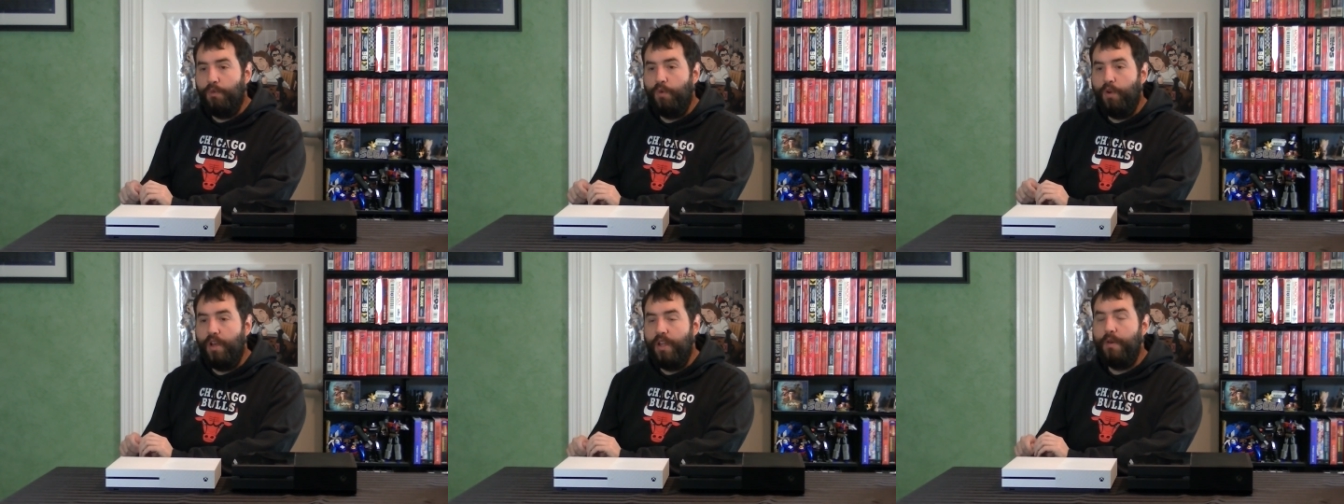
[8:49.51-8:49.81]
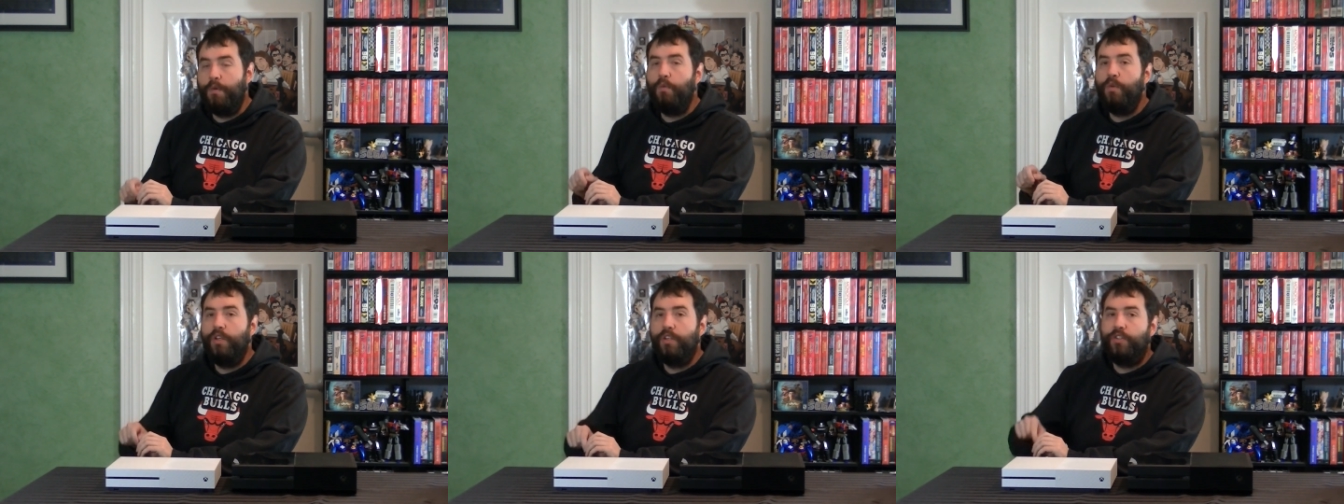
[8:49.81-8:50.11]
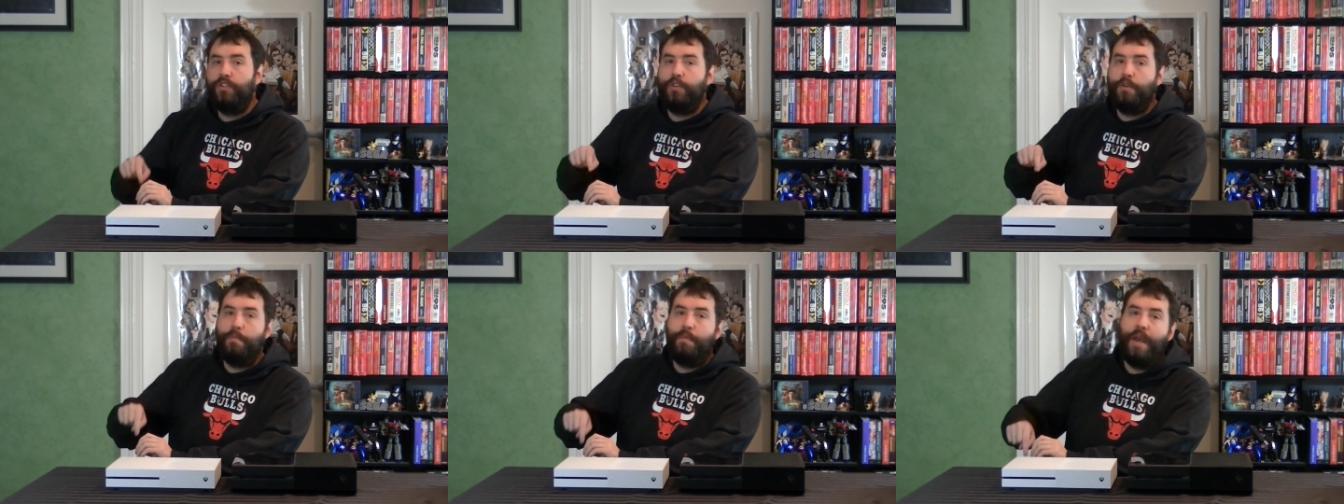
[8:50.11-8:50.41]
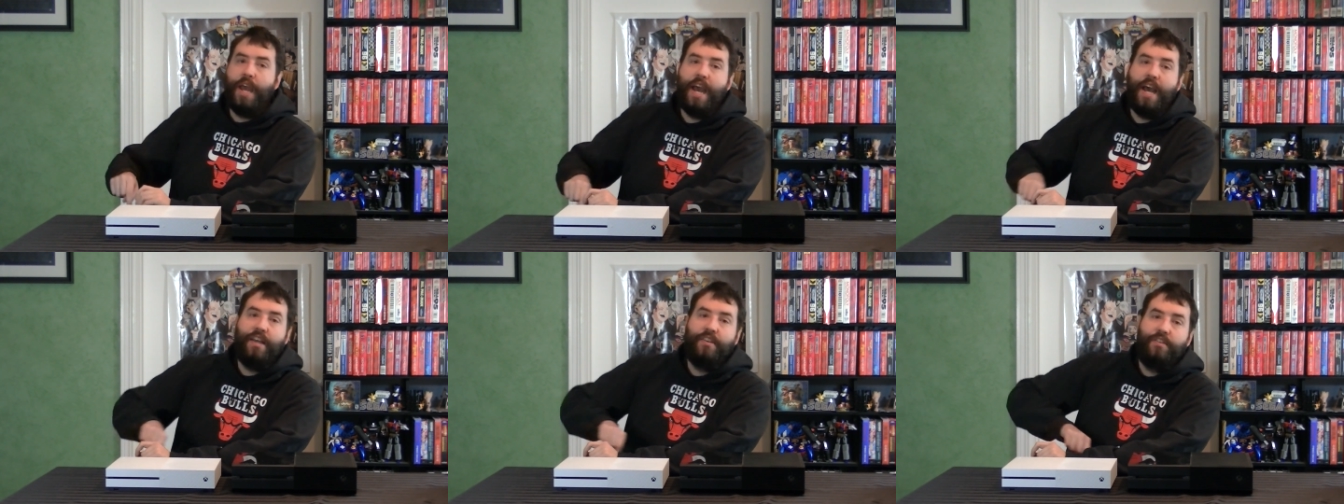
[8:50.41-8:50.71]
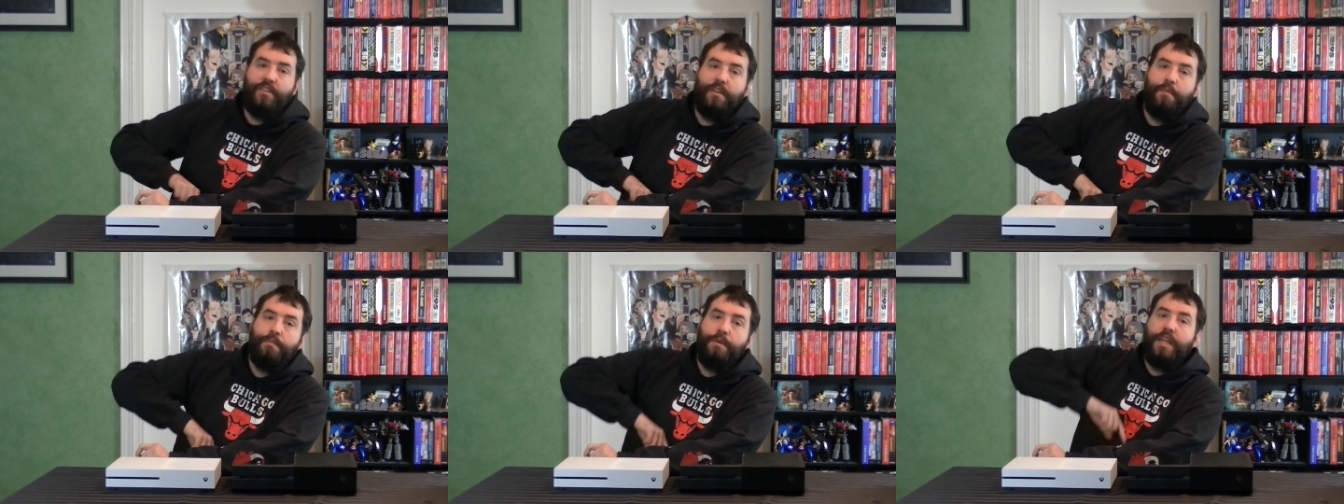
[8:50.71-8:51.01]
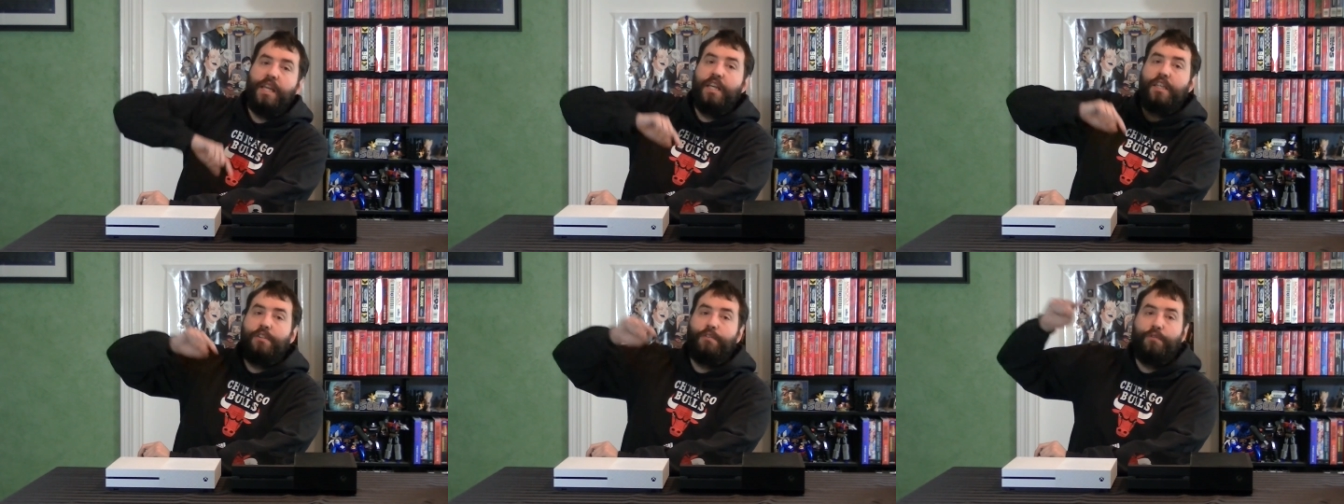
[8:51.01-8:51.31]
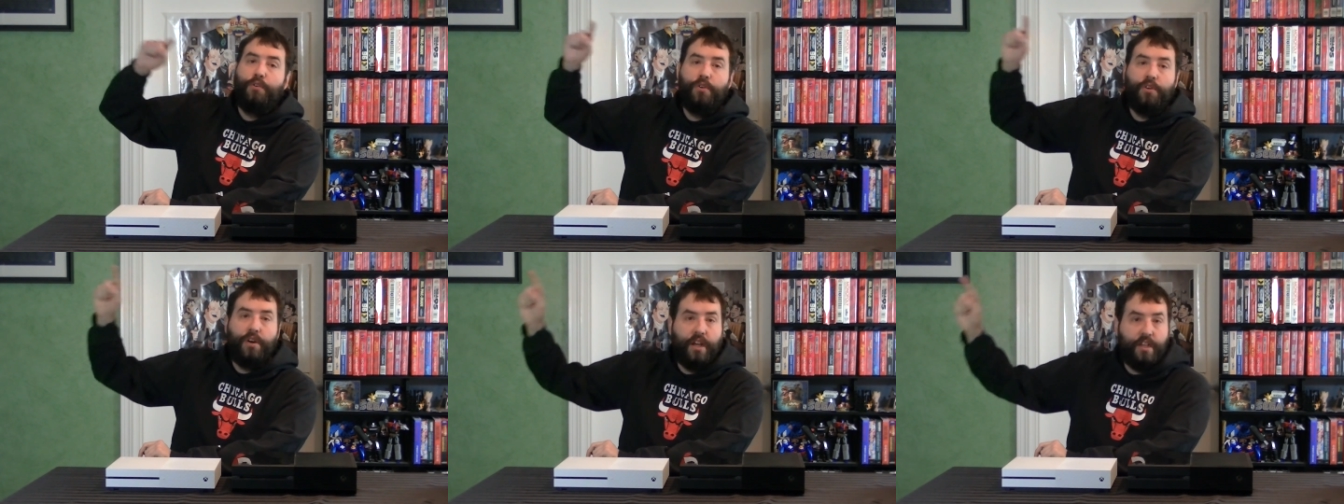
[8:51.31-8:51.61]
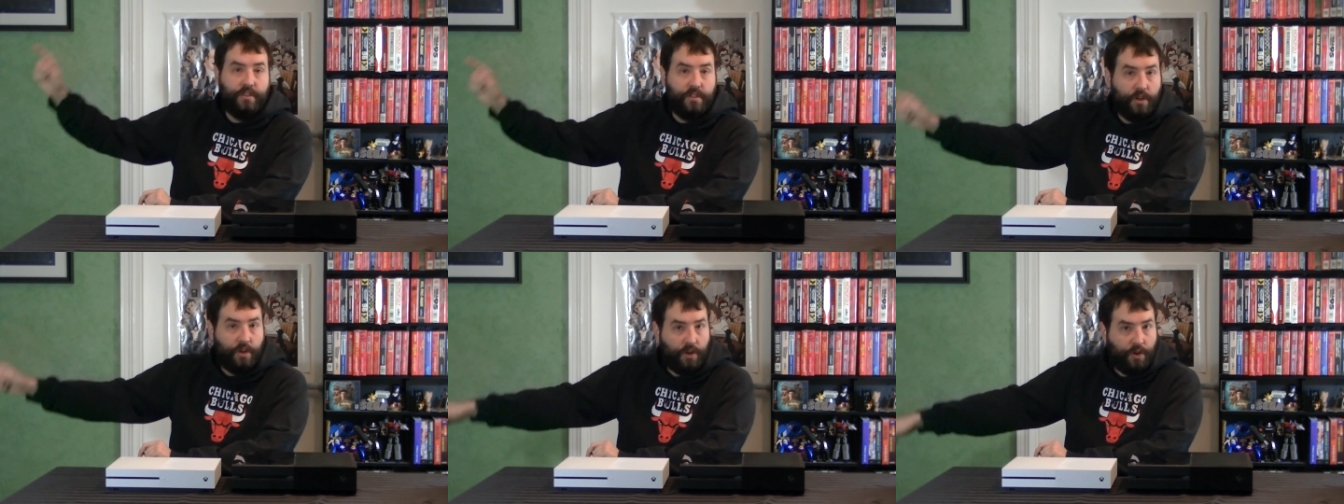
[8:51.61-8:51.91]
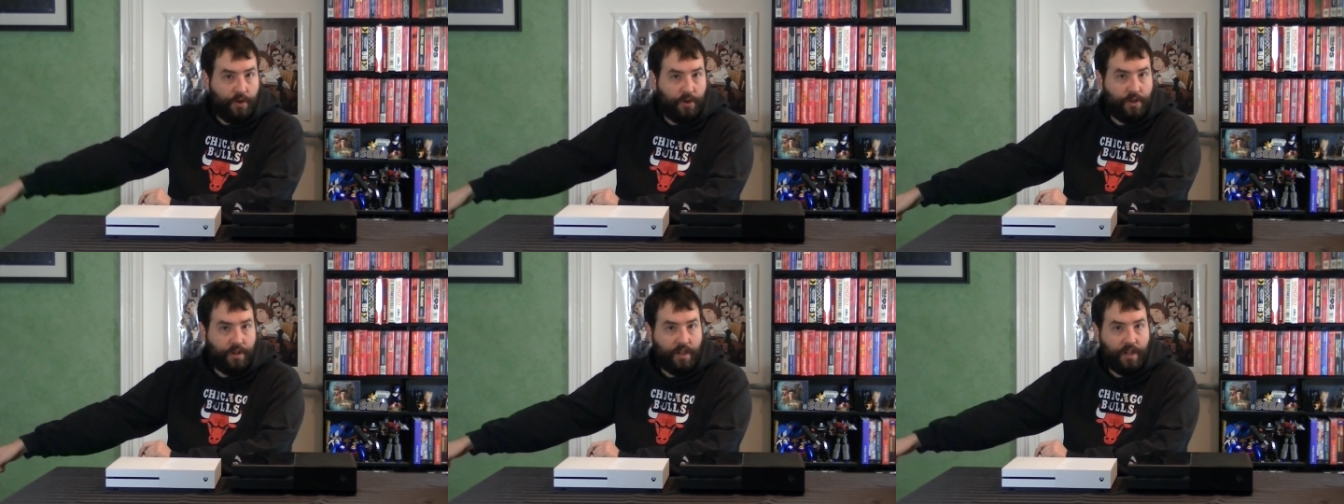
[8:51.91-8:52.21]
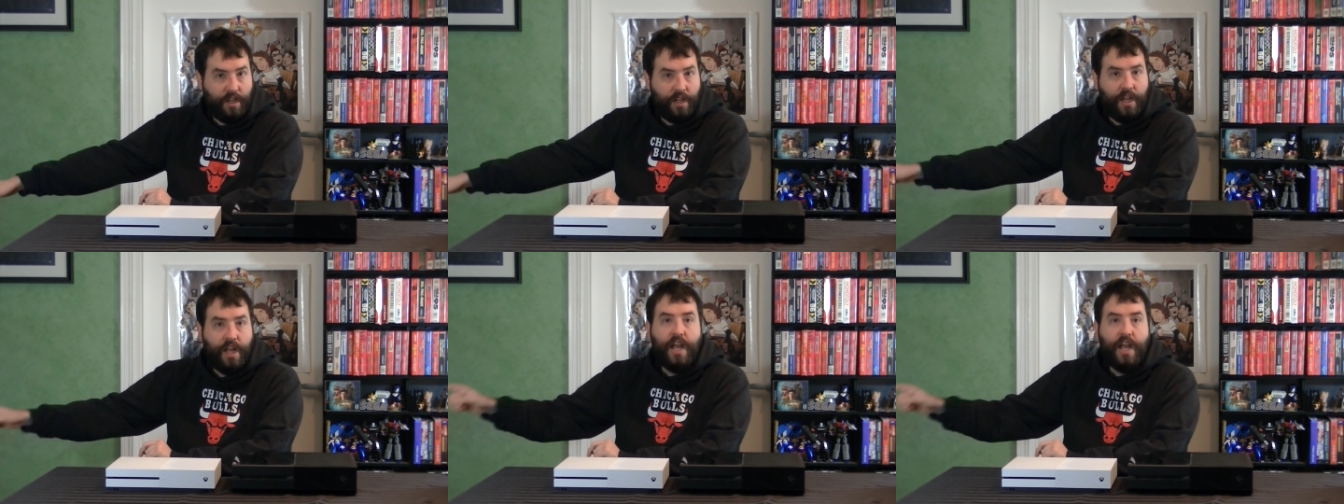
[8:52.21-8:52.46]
One will surpass the PS4 as a whole.